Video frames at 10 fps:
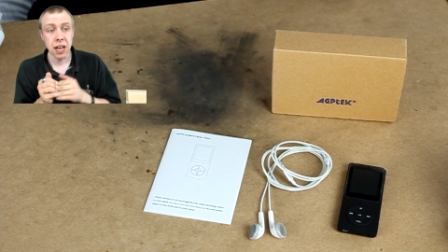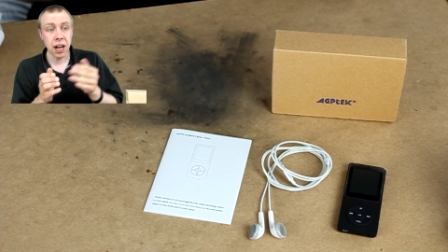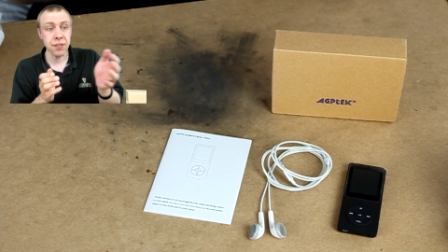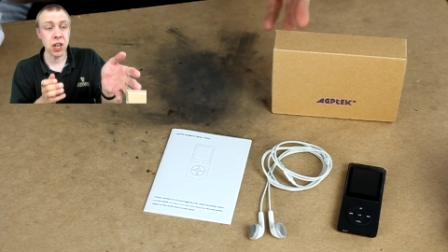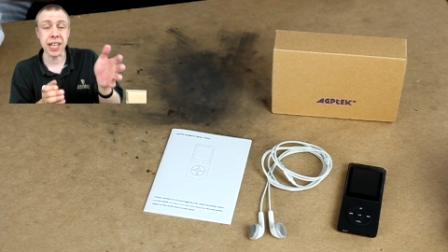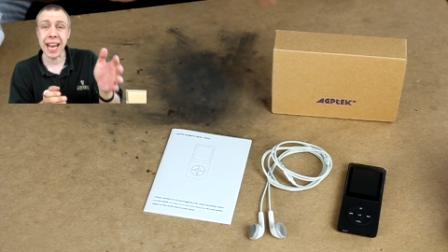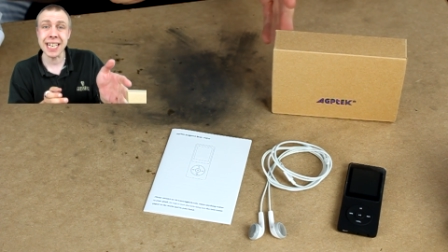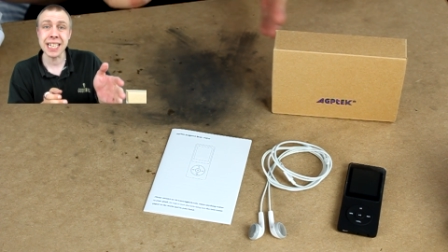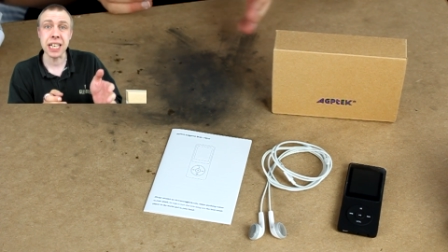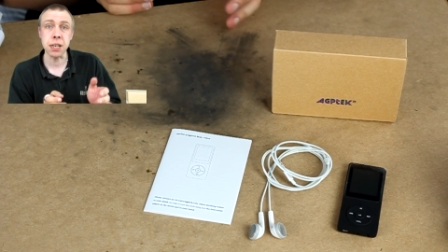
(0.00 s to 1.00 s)
I've got an
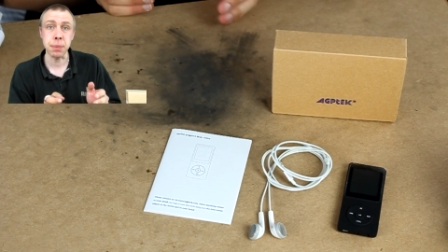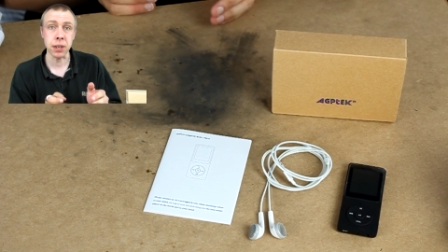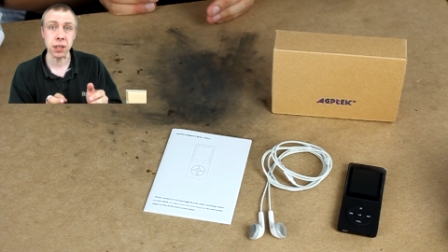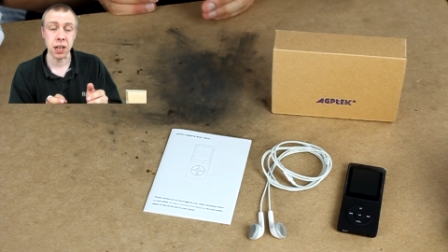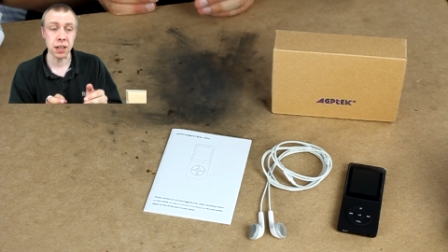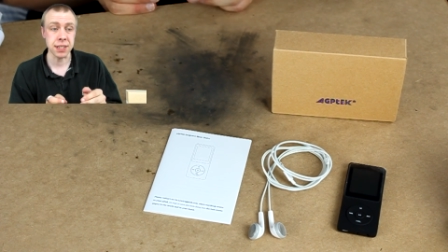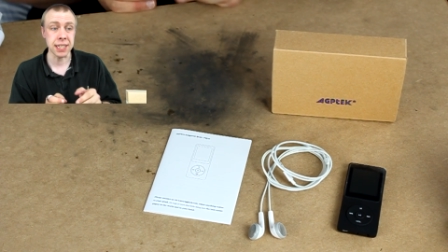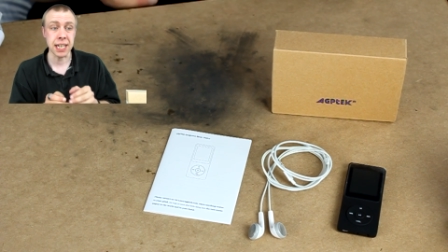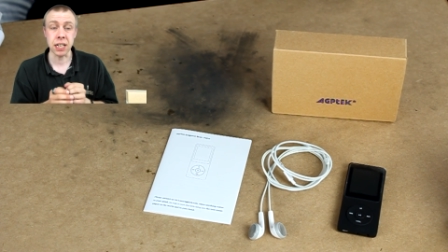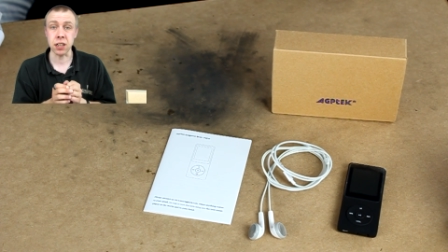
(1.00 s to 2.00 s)
8GB card in
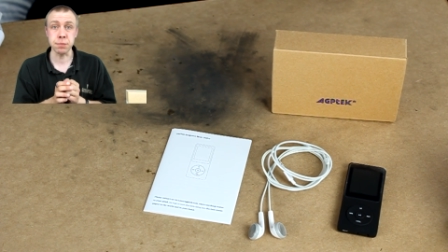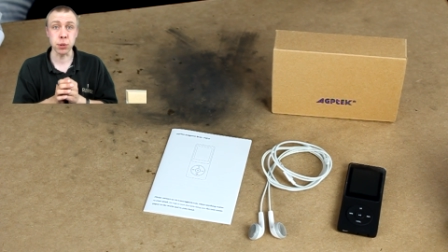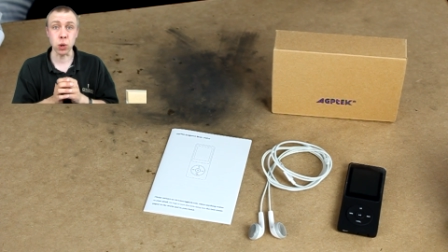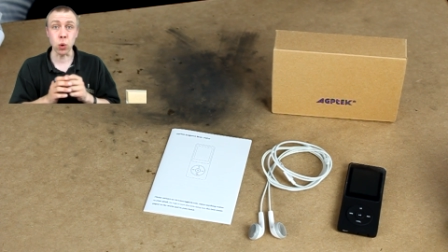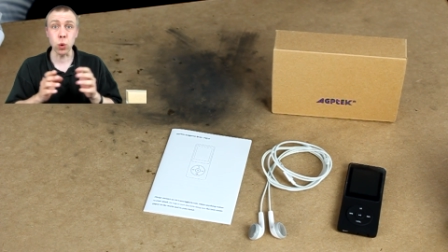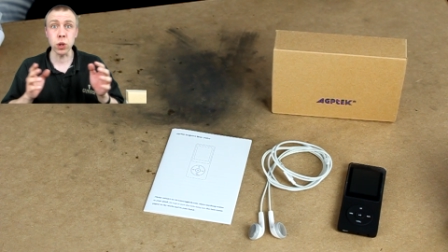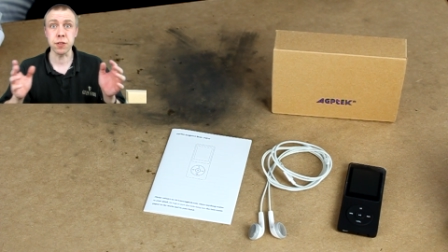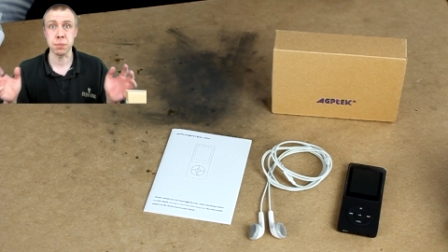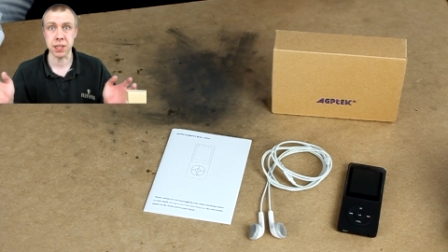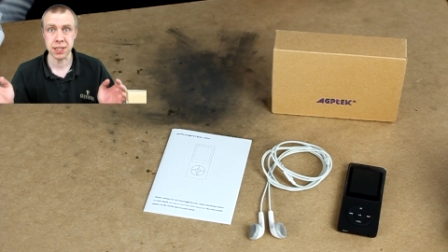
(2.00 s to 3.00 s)
there, and I've put all
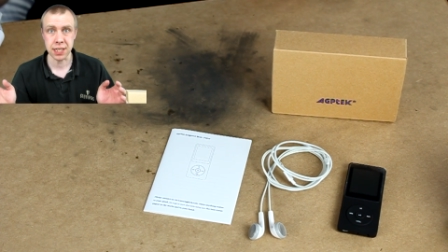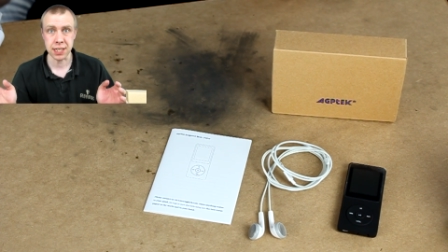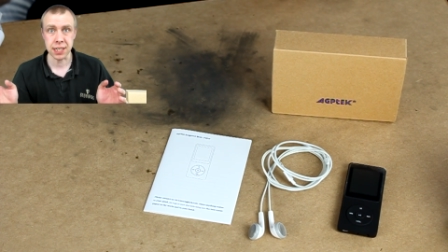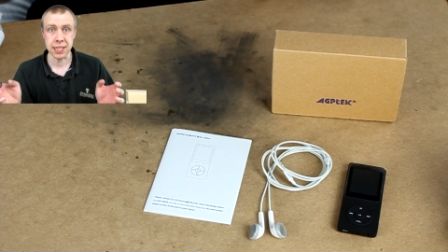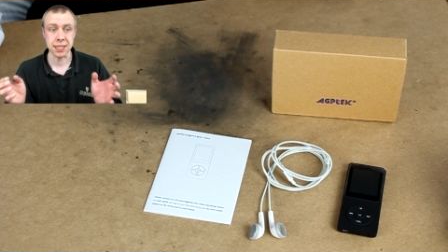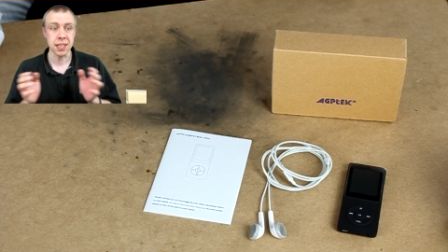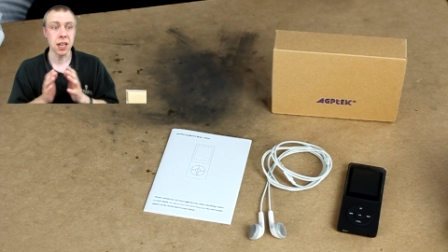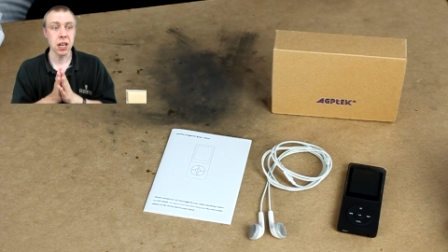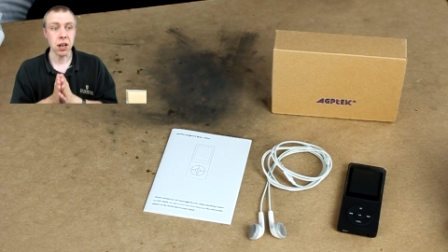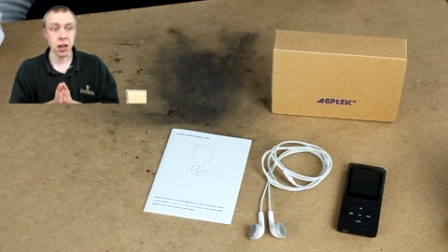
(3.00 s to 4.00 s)
of my CDs
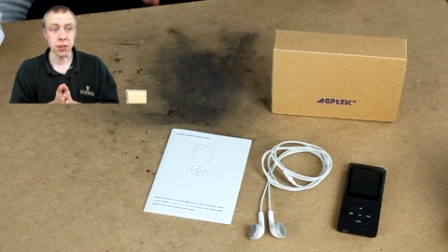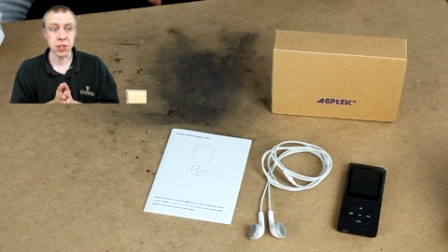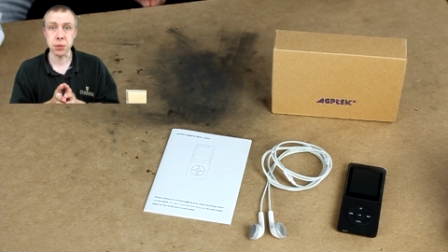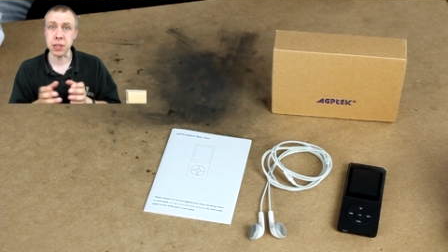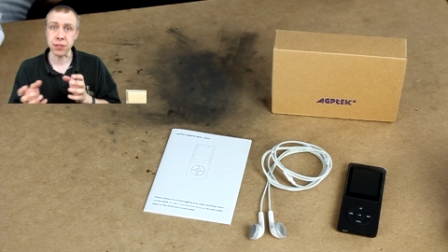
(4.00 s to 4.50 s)
onto it.